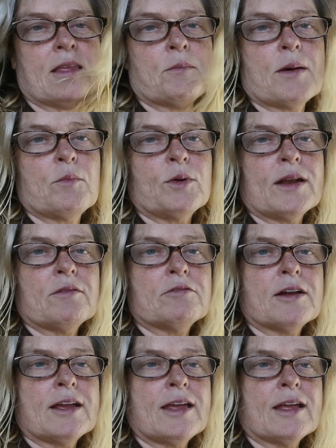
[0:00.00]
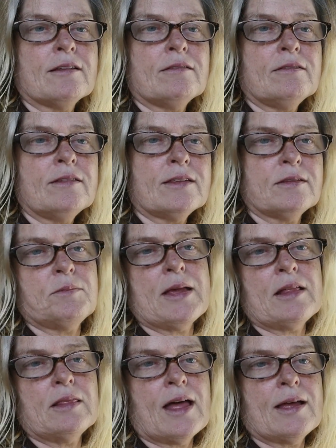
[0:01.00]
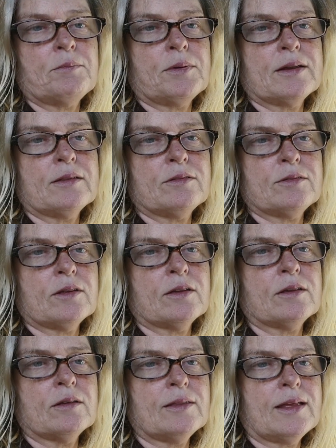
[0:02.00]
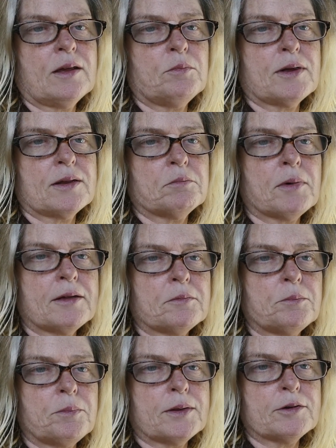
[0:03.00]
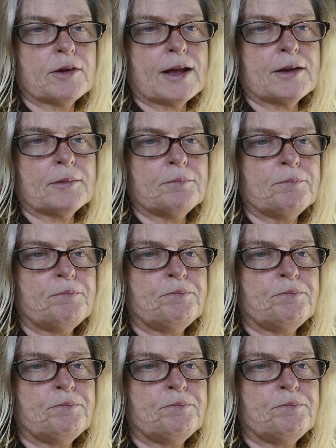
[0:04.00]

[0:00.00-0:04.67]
them up whenever I can. Doesn't make a lot, but it's like a bread and butter item.